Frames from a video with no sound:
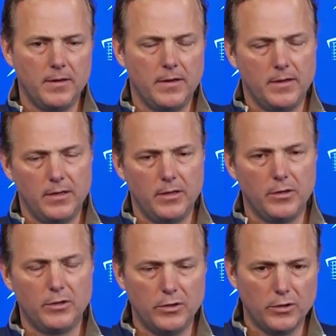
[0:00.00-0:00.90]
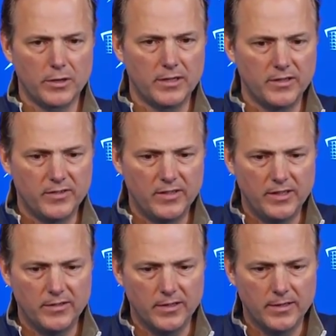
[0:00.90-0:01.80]
you look at this
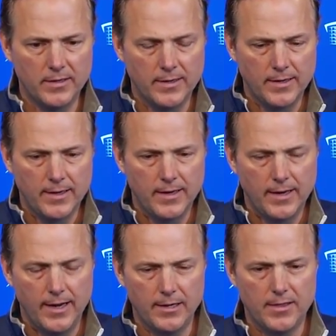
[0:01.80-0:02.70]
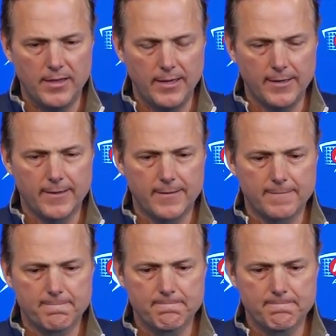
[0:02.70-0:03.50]
season and think,